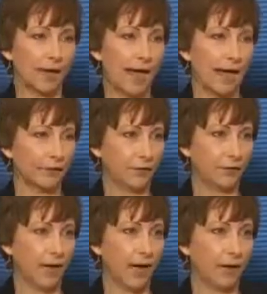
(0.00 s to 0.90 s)
bit
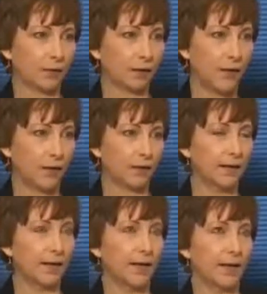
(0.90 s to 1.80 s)
after the high was made.
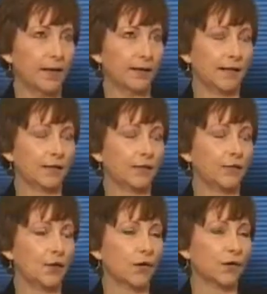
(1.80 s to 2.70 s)
And then as
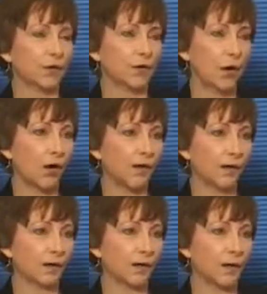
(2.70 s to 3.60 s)
far as the
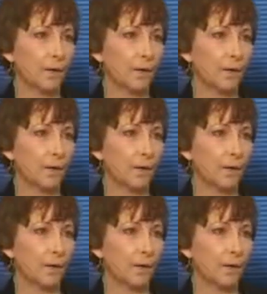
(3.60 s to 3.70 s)
target,